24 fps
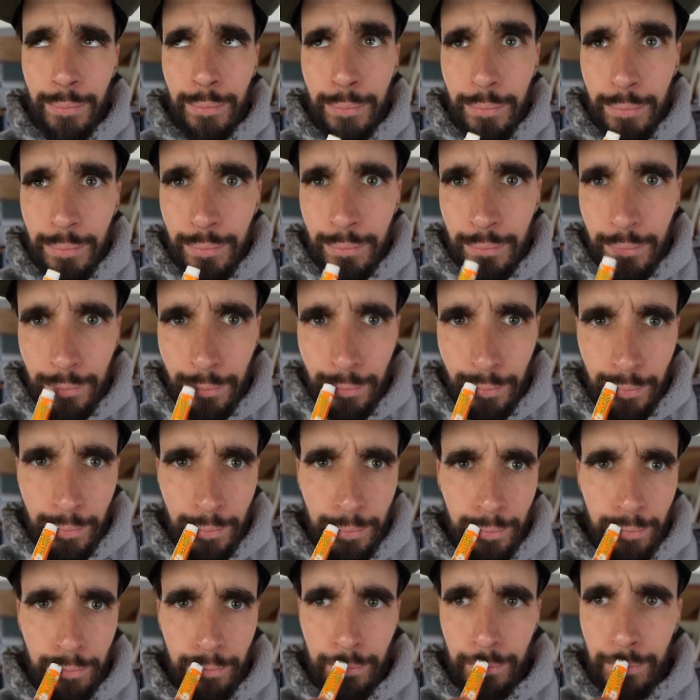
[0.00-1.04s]

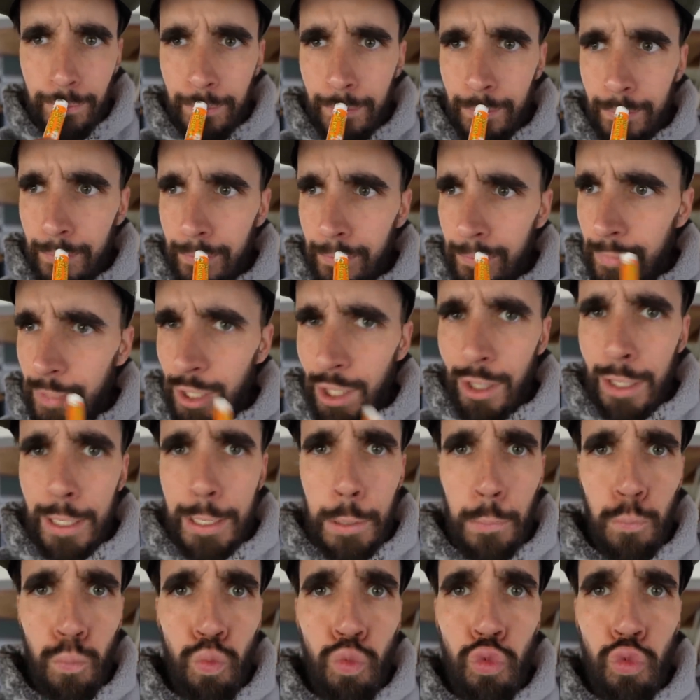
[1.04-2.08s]
Mmm. Look at these.